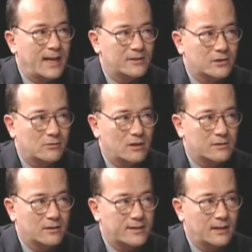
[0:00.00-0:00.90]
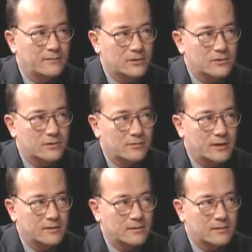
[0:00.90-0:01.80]
flashed across our television
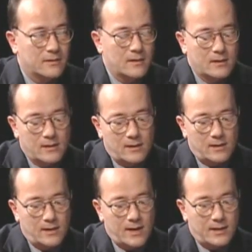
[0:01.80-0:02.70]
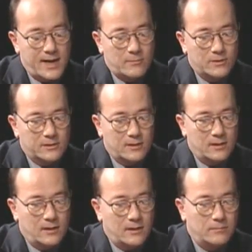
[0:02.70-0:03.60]
screens, and that was
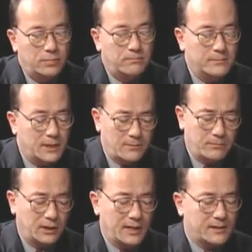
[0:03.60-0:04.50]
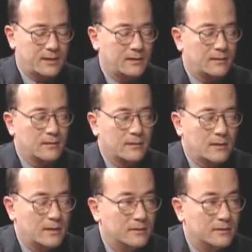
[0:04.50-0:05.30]
a blazing